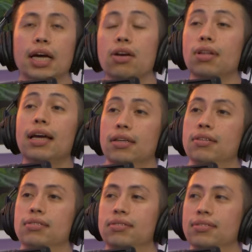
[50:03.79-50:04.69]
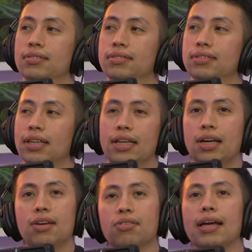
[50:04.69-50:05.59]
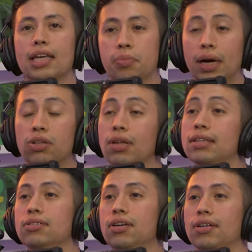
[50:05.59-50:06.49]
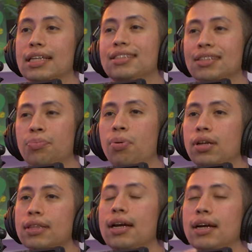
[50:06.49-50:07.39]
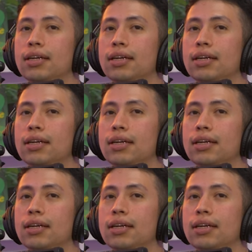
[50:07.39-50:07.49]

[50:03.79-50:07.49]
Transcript: I don't like it. Like, I, I don't like it, but I do like the song. That's the part that I.